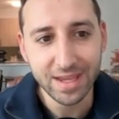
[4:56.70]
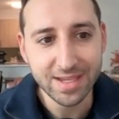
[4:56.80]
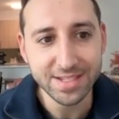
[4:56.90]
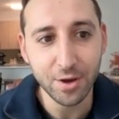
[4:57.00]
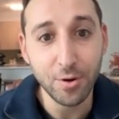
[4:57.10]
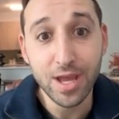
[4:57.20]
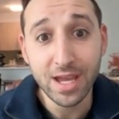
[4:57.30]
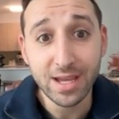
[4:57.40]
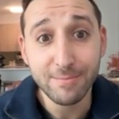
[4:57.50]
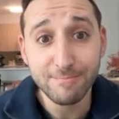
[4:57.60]
So
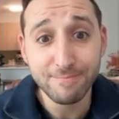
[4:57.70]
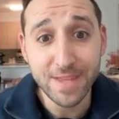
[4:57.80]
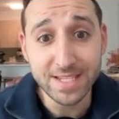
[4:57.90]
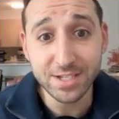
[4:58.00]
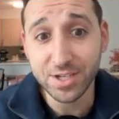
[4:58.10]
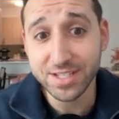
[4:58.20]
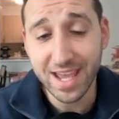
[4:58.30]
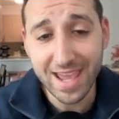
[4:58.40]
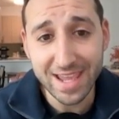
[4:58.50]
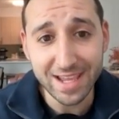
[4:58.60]
this is just
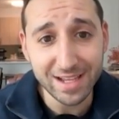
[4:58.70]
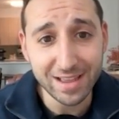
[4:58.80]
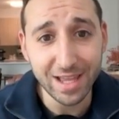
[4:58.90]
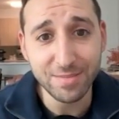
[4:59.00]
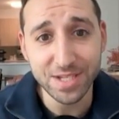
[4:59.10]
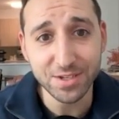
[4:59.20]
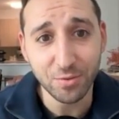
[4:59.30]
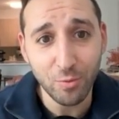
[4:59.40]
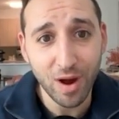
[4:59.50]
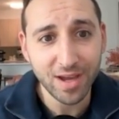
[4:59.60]
a glimpse into
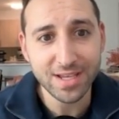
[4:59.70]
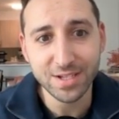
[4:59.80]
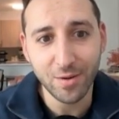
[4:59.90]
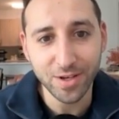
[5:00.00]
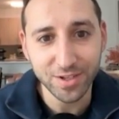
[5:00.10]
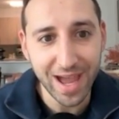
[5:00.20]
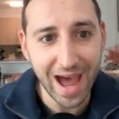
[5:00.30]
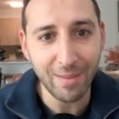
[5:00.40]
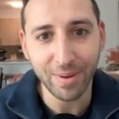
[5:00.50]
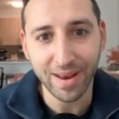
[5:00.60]
what is going to
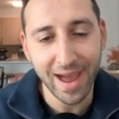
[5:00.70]
happen